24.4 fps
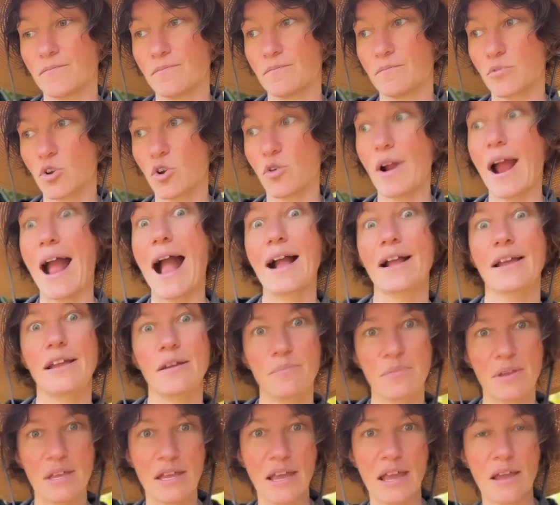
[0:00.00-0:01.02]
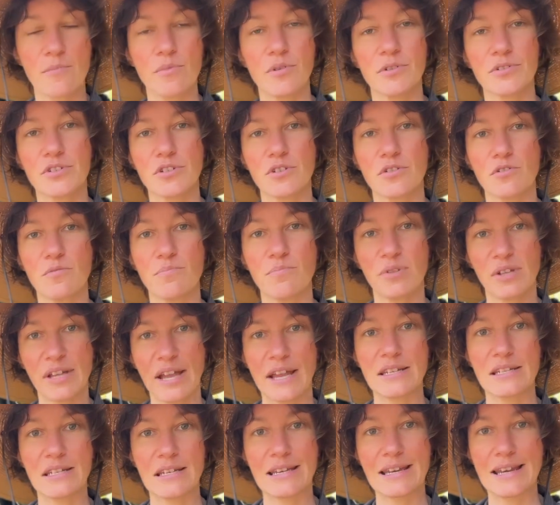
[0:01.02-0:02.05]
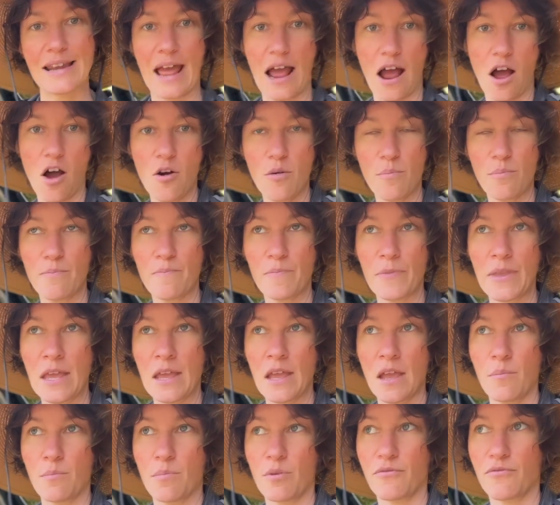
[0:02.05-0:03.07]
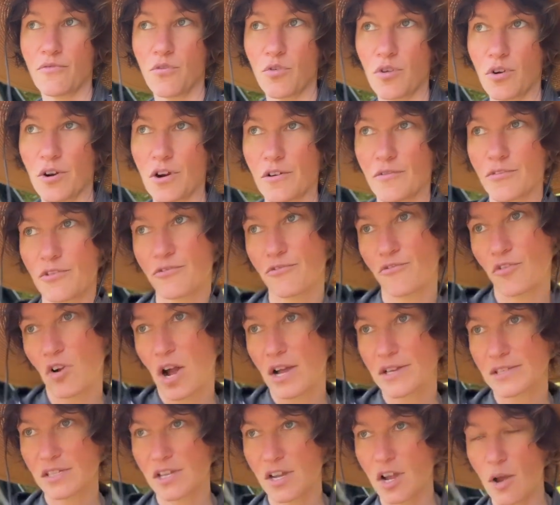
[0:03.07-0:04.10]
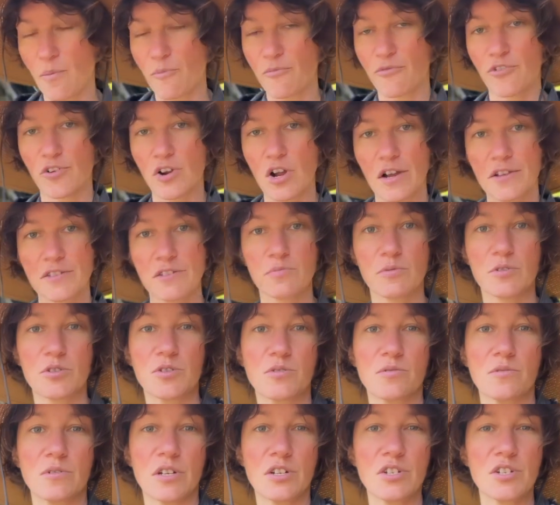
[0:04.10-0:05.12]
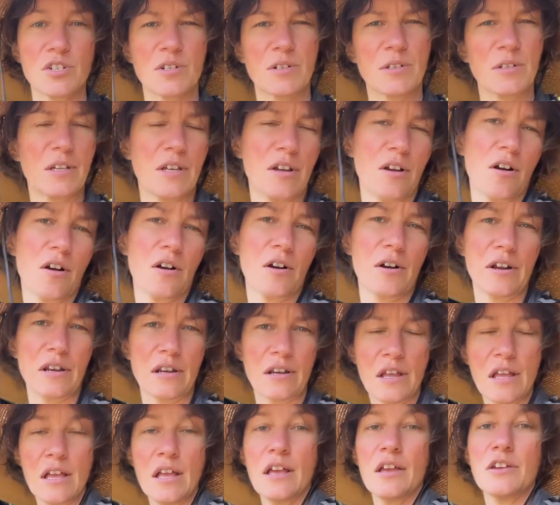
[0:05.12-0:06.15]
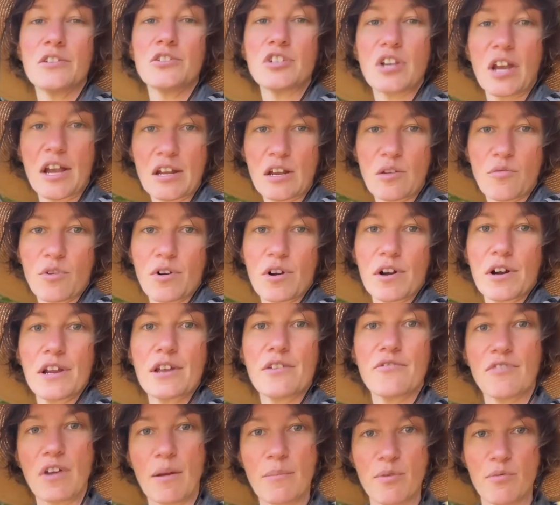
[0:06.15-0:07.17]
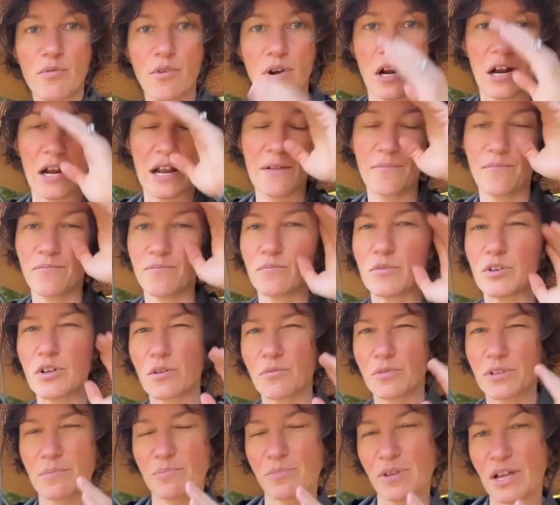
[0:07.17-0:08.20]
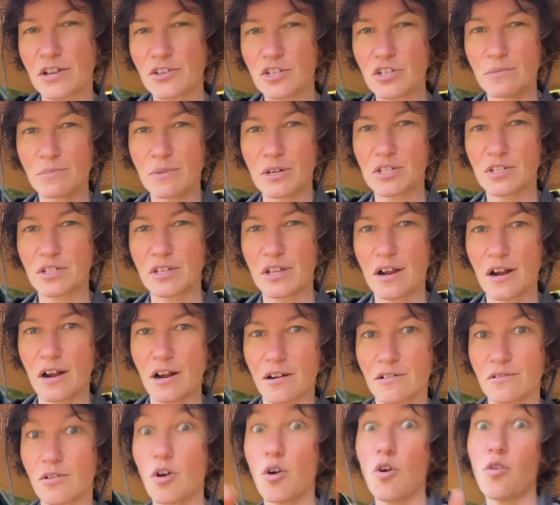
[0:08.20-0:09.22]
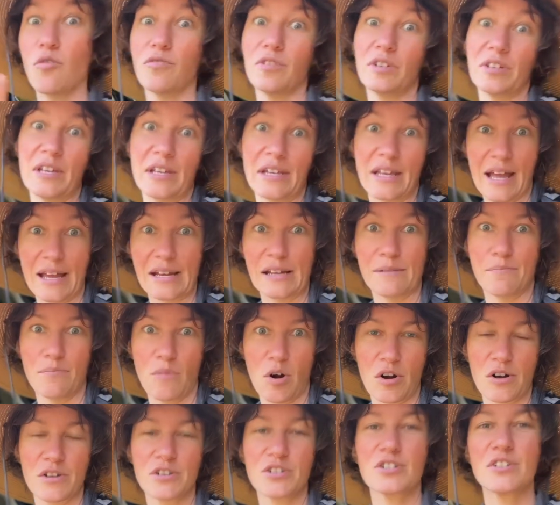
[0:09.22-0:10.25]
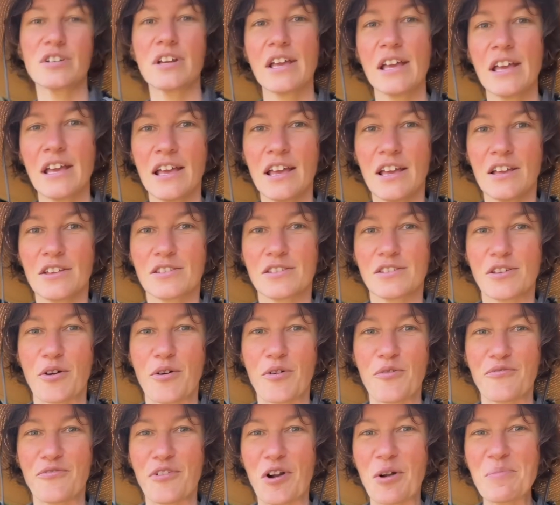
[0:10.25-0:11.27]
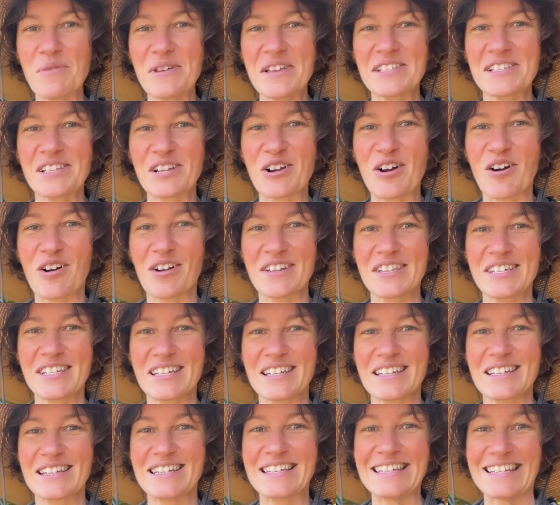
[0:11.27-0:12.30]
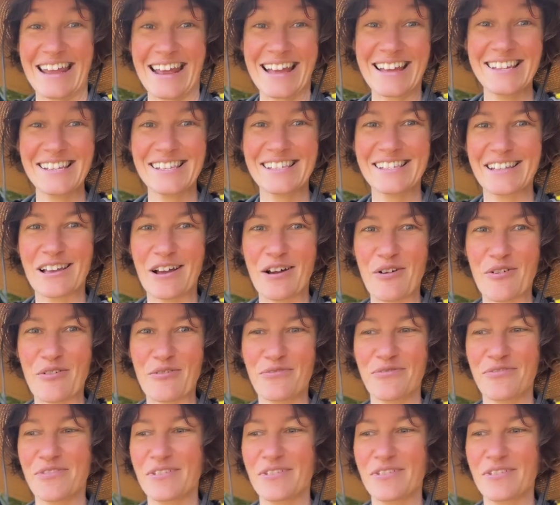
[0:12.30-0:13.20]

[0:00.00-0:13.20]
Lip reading: crack at being able to plant it now before the frosts come for us, which traditionally are in January, February. We don't really plant too much there, hopefully again in March. So farming is a constant dance of